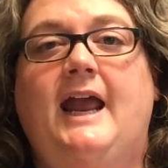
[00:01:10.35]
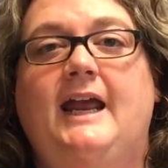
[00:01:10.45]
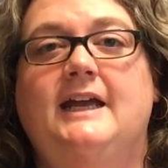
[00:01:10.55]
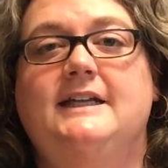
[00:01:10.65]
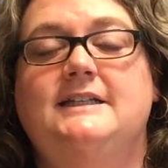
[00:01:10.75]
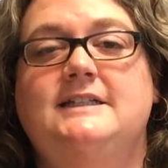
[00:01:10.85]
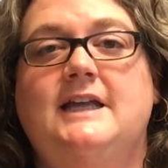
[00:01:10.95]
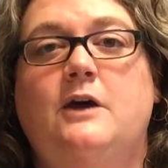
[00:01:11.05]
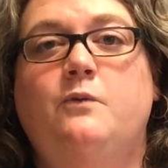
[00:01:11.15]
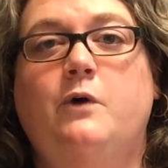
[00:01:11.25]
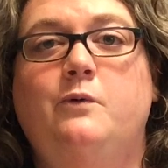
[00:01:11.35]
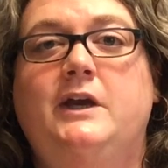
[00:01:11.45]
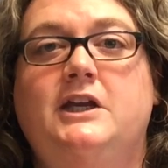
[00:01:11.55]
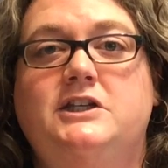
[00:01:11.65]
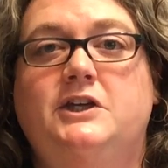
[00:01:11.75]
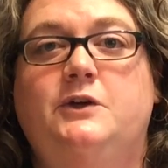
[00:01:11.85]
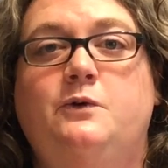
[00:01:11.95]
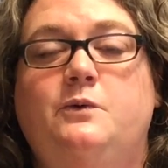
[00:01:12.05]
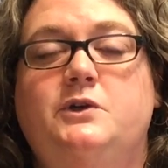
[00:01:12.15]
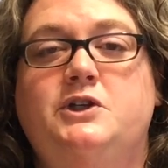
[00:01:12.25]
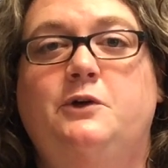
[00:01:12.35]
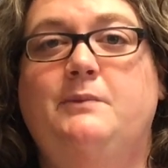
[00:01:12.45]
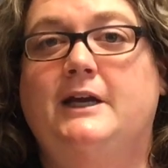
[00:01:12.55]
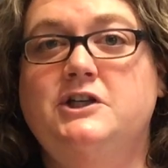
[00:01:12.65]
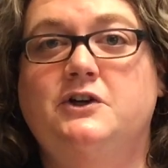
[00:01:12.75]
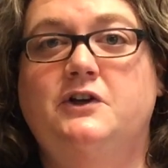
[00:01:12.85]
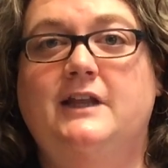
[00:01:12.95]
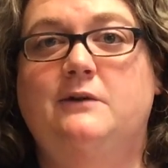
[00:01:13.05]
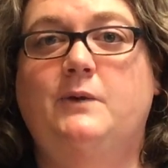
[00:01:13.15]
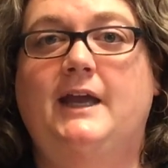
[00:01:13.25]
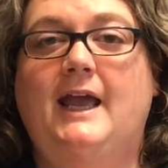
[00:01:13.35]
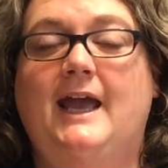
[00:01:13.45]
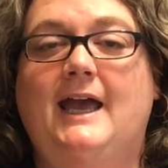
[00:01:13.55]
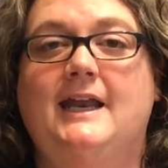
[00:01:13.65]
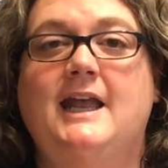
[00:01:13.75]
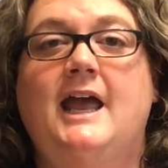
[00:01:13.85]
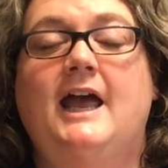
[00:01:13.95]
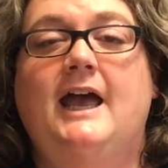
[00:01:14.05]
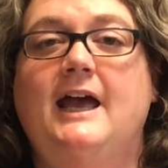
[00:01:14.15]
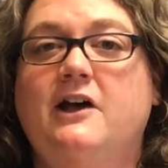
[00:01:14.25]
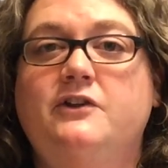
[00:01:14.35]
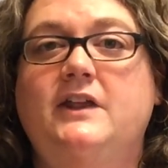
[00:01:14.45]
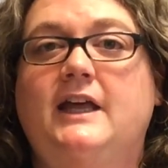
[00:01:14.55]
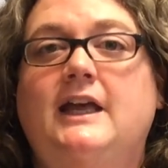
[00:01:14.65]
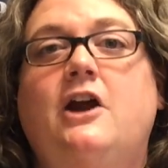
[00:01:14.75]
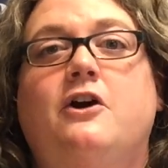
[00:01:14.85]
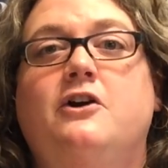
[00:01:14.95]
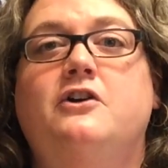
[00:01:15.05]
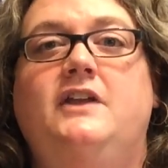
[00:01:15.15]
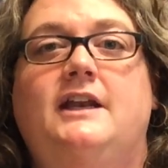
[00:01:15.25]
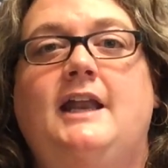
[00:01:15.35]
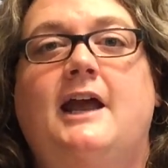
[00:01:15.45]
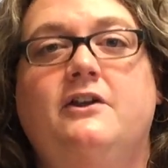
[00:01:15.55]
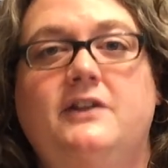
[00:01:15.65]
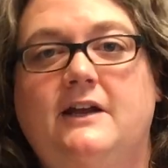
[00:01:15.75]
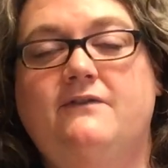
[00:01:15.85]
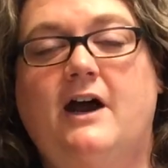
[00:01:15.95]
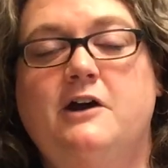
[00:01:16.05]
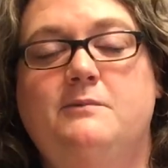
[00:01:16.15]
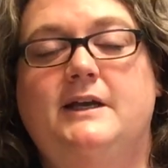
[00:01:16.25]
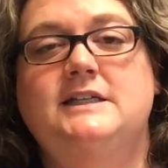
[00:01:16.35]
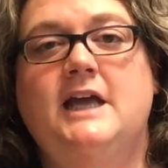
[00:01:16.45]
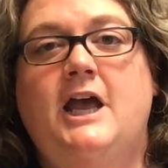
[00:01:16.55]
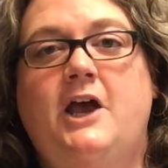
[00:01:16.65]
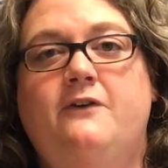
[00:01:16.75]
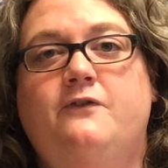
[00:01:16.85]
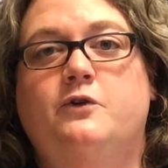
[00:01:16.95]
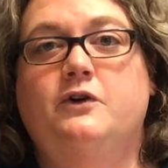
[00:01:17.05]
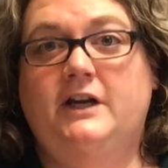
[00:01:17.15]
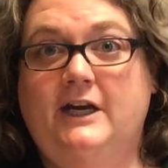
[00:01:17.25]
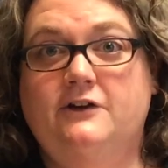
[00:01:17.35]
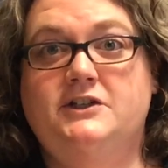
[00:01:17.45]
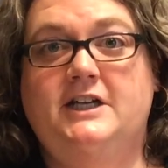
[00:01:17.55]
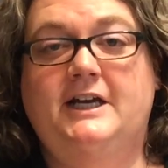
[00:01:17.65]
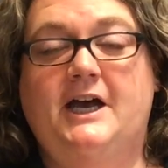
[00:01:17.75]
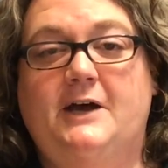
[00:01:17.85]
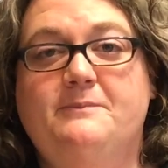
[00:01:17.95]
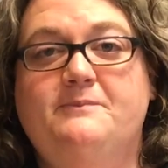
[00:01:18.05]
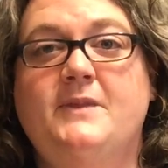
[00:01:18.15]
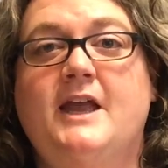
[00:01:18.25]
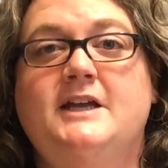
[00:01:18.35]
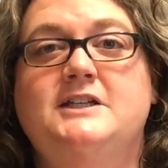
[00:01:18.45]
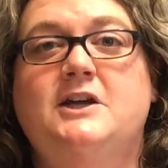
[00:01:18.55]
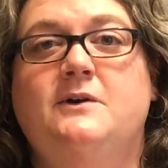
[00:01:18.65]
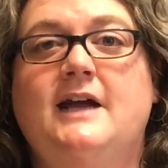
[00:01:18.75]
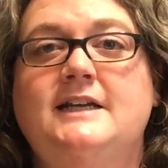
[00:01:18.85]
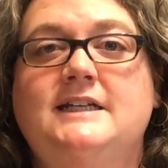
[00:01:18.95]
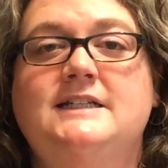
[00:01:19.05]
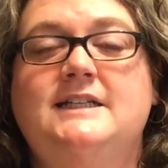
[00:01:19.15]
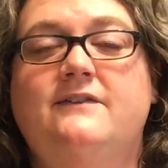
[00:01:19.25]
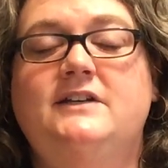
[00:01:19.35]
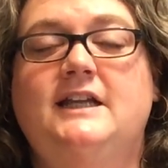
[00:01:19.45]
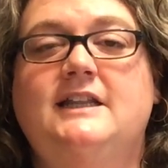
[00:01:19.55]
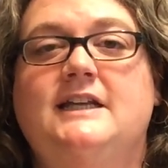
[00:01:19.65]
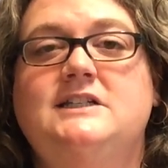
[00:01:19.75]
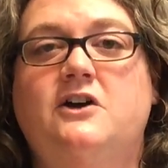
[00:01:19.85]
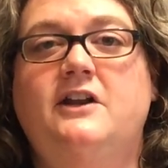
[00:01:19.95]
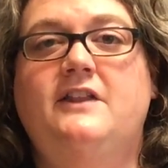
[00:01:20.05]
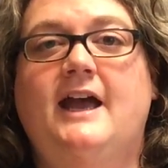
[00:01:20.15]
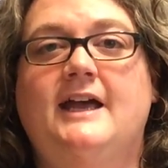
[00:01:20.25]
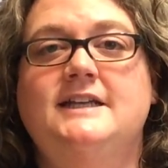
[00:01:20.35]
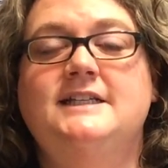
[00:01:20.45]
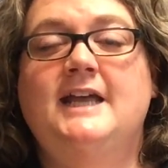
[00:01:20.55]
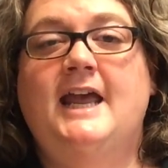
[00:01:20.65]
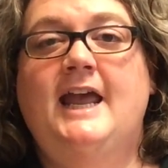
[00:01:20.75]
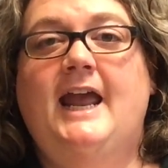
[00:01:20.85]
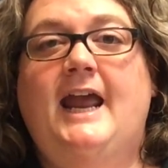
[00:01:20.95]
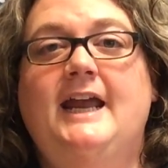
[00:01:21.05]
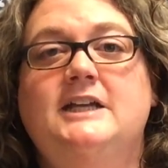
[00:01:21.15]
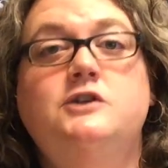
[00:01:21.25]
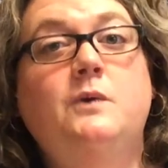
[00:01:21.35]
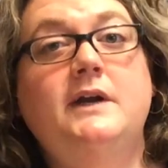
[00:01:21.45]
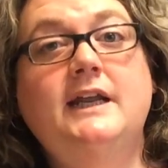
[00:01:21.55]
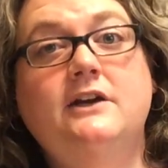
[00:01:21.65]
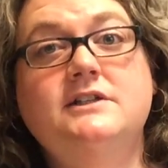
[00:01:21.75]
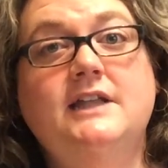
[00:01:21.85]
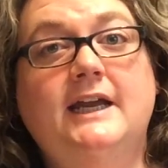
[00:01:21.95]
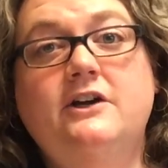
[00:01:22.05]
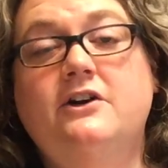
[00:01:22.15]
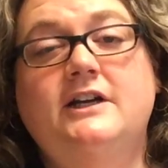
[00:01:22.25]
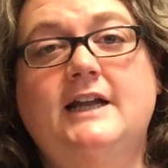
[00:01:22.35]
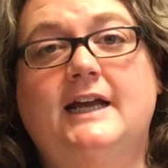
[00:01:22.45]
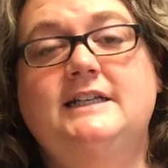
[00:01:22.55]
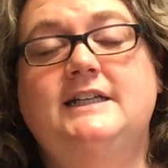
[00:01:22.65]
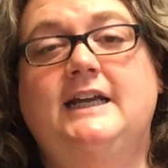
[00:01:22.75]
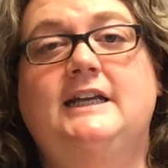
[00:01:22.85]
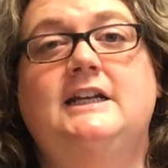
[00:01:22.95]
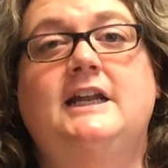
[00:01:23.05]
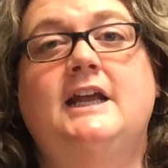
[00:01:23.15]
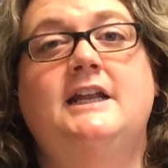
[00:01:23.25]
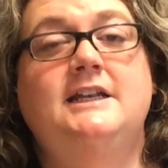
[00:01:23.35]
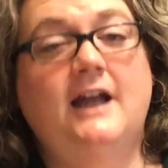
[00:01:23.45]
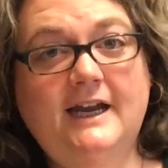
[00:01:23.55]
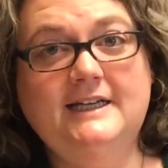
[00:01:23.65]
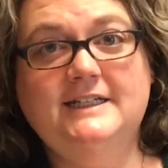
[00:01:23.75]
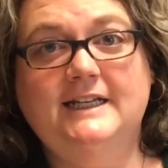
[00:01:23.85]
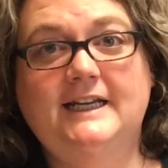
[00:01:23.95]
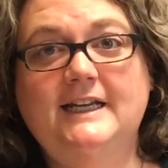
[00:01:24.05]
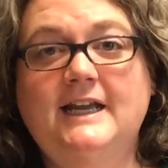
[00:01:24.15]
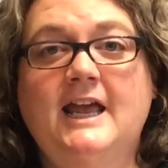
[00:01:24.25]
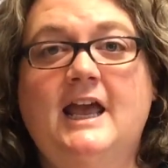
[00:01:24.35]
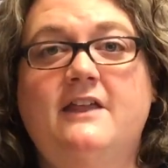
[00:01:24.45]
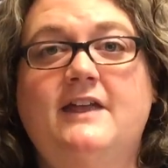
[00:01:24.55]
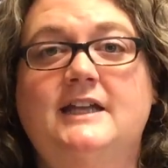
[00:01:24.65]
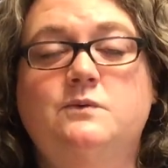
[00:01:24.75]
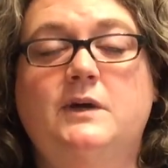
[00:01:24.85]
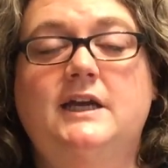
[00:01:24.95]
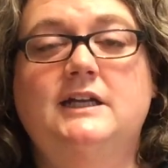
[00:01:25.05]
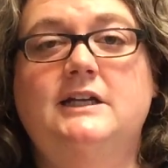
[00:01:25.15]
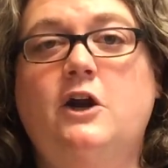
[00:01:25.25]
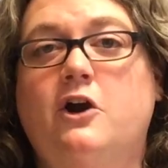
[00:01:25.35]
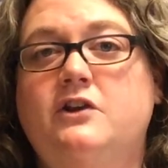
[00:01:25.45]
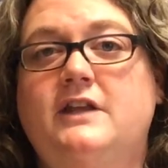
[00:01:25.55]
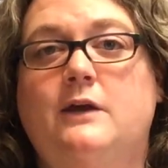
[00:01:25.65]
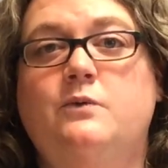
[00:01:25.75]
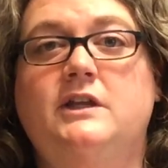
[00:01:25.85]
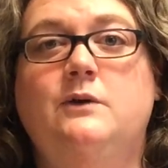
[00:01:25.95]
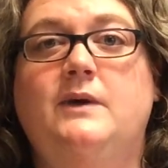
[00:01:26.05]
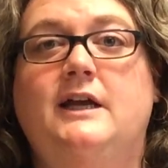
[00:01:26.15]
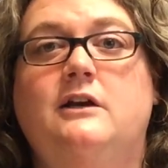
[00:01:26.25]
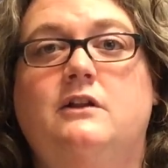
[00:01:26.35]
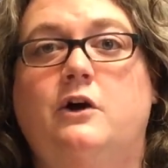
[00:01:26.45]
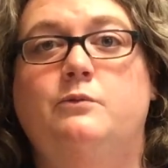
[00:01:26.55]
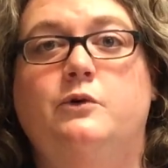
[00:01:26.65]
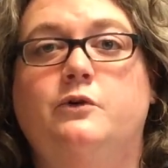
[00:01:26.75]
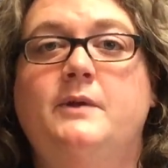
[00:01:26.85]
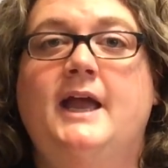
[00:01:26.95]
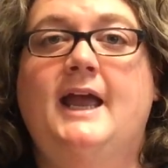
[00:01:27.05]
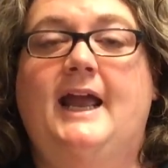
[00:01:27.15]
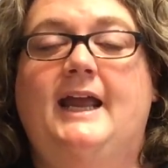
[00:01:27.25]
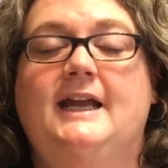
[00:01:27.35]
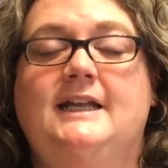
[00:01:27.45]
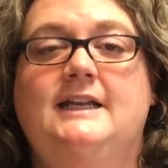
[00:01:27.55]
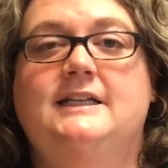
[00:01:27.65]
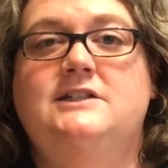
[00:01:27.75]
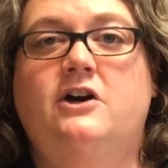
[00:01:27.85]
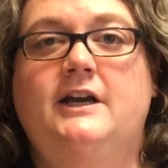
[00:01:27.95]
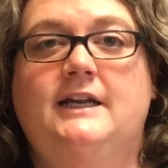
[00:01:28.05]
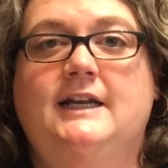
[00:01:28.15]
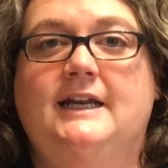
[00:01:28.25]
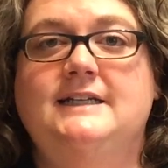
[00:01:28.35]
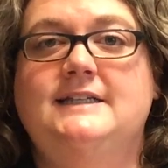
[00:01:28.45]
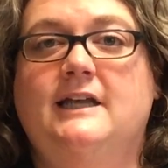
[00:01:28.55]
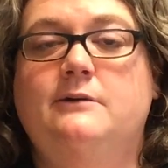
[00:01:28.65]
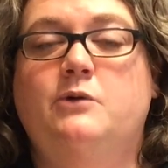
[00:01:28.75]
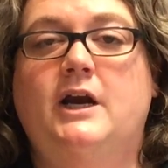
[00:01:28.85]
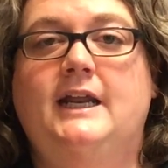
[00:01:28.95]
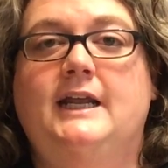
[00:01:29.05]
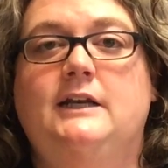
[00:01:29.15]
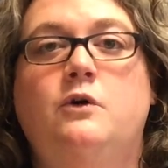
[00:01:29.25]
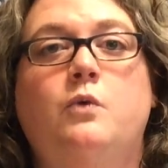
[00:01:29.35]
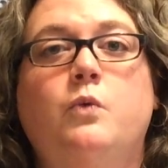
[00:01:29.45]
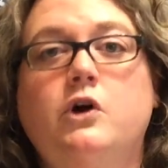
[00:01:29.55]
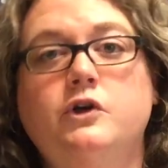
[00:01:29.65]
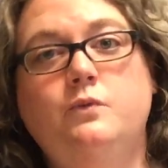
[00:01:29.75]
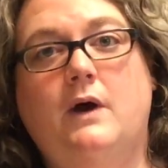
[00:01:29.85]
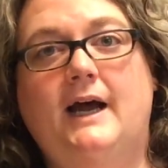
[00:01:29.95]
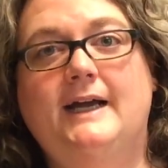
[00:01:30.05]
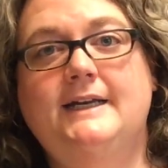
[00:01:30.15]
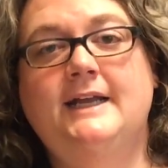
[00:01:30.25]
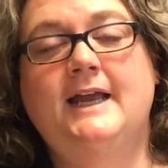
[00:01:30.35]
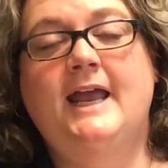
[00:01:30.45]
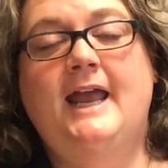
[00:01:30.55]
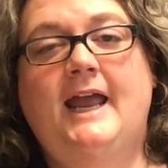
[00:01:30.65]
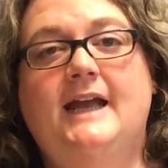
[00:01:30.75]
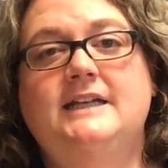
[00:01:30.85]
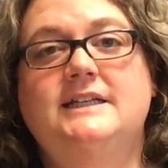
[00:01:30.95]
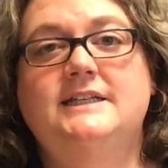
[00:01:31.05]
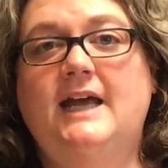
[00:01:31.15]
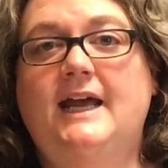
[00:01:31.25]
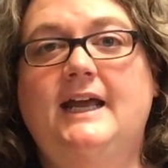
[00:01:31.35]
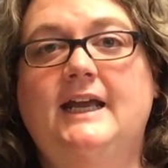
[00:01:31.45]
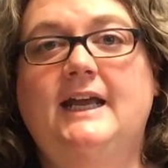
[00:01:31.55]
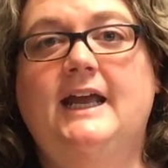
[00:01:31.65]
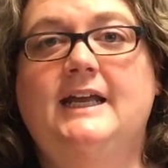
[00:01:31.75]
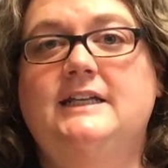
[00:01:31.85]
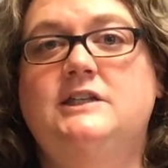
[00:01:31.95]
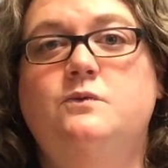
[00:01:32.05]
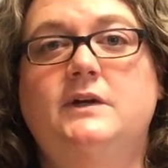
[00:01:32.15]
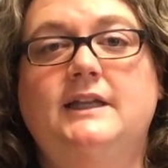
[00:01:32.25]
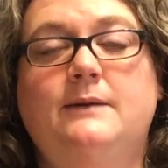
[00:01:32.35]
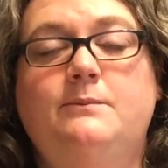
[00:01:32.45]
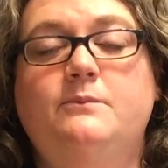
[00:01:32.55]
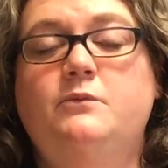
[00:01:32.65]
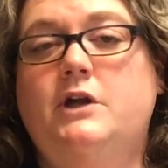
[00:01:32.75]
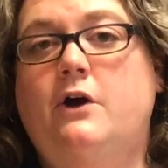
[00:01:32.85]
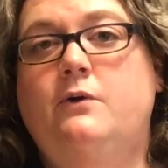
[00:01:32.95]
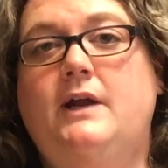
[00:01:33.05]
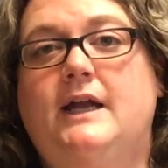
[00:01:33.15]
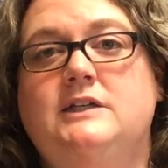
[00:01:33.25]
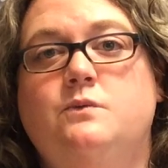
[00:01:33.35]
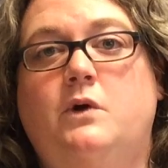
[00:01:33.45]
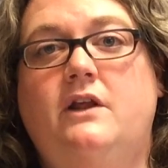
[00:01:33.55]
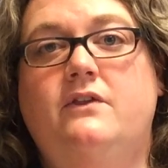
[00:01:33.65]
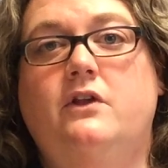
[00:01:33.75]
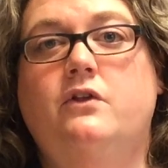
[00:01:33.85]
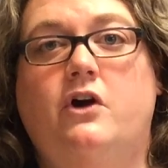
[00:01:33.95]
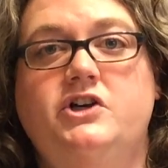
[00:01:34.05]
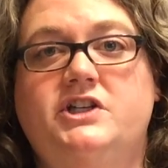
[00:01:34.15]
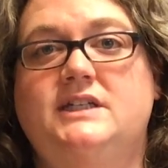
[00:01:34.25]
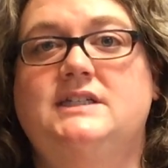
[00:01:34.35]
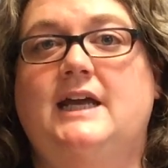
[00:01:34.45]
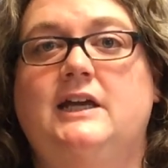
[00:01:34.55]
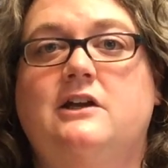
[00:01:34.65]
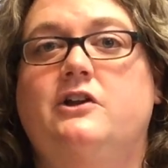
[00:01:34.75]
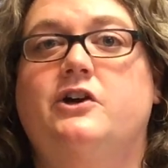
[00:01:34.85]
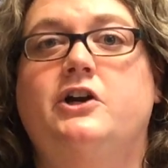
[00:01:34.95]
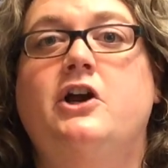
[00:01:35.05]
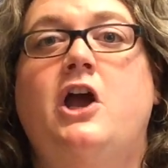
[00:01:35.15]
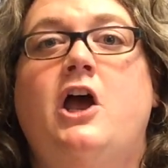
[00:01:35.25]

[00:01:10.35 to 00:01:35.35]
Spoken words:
and what we could do to make sure that we had a healthy earth and healthy environment for years to come. So in 1970 they started that, and 20 years later in 1990, that's when Earth Day really went global and it started getting celebrated worldwide. And today it's really known as one of the largest secular